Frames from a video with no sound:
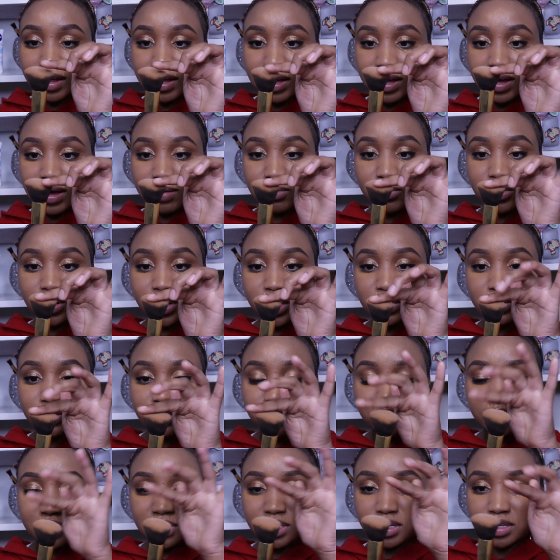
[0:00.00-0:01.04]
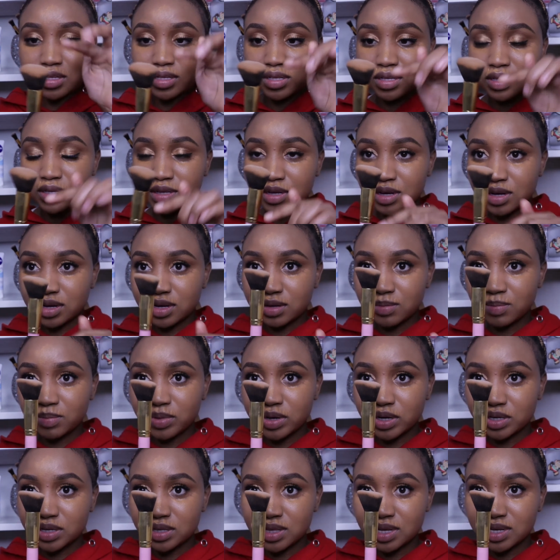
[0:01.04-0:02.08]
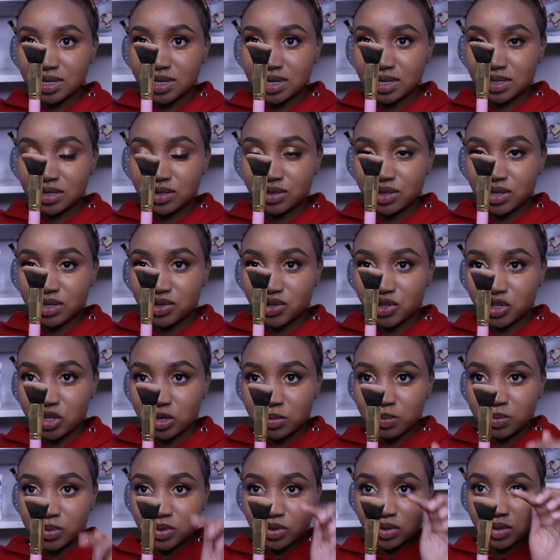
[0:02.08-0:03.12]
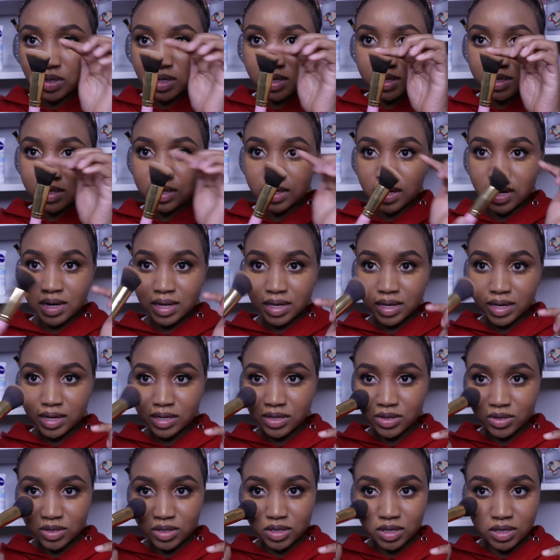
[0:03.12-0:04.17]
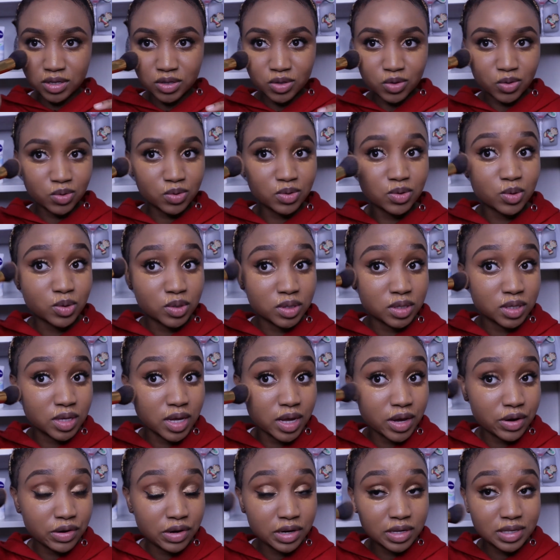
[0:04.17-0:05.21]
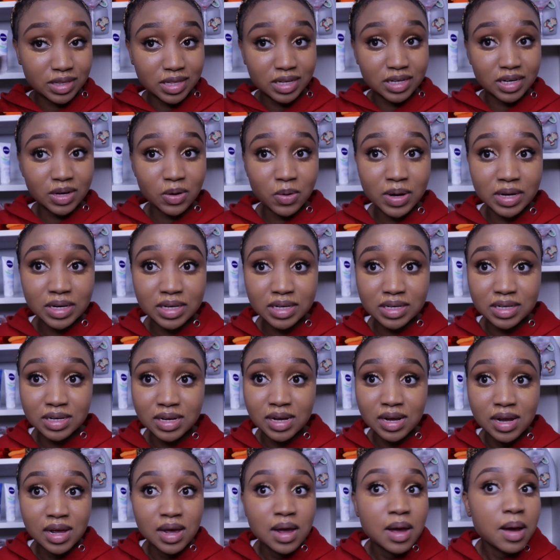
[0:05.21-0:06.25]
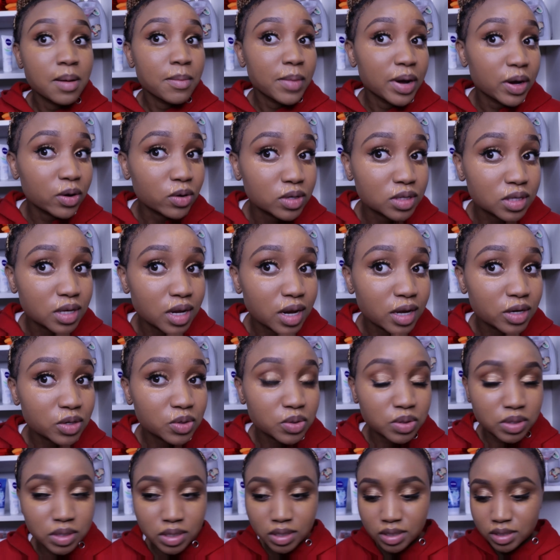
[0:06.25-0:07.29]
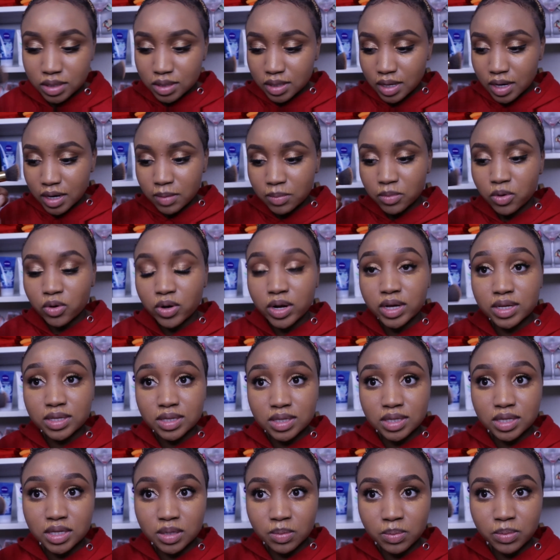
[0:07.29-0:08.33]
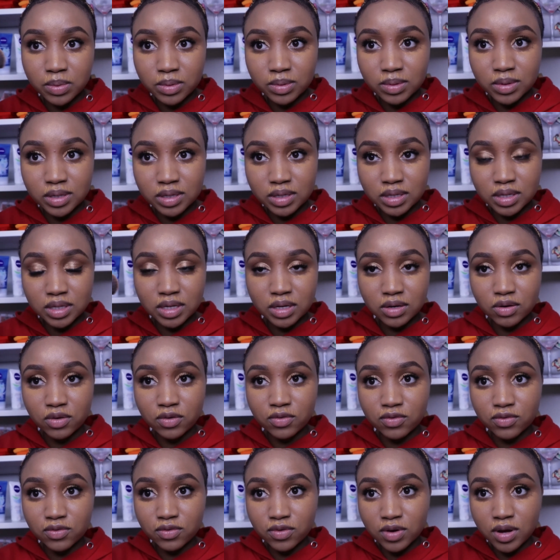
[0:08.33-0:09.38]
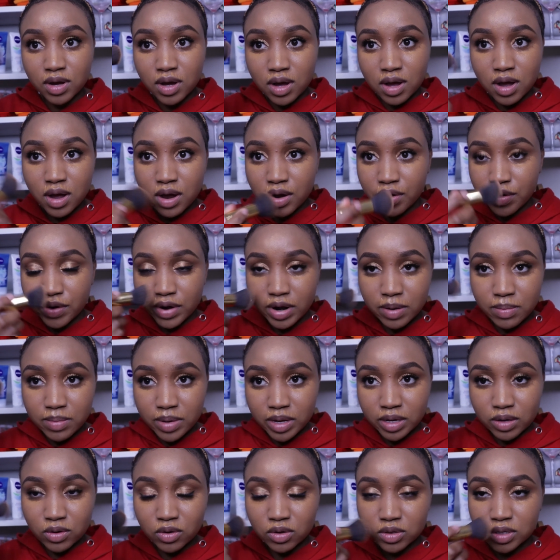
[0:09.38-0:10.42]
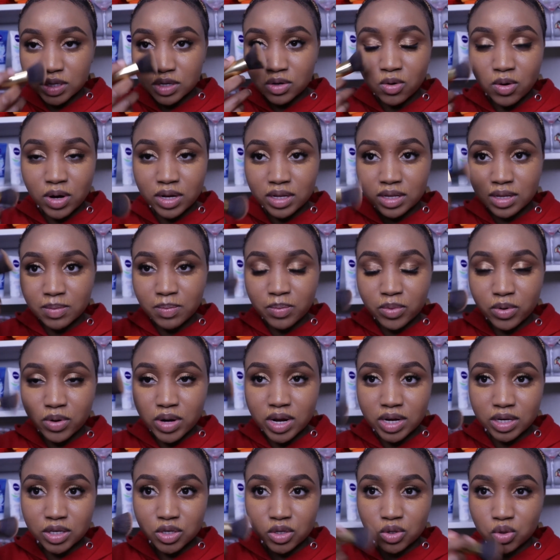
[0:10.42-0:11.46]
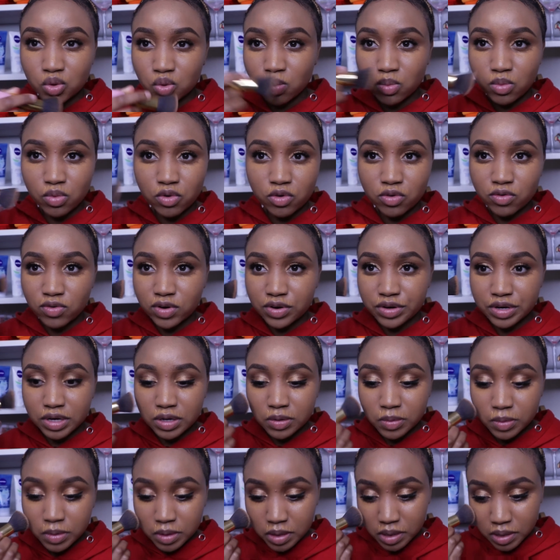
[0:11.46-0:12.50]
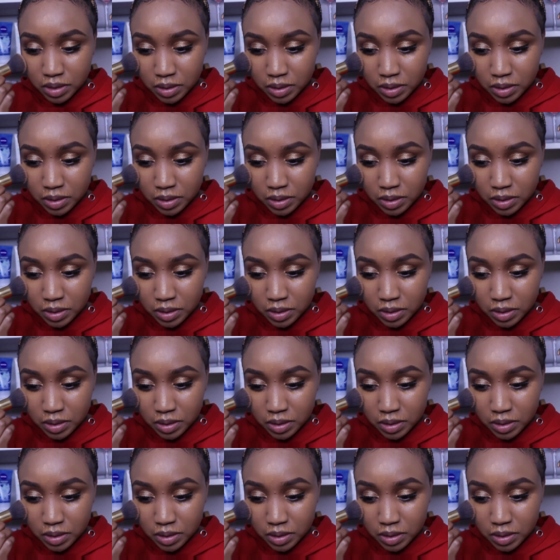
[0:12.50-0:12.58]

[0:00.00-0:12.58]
I'm going to use this brush that has this shape so that it can get into those areas that I want my concealer to sit. And I'm going to stipple instead of rubbing because I don't want the product to move around.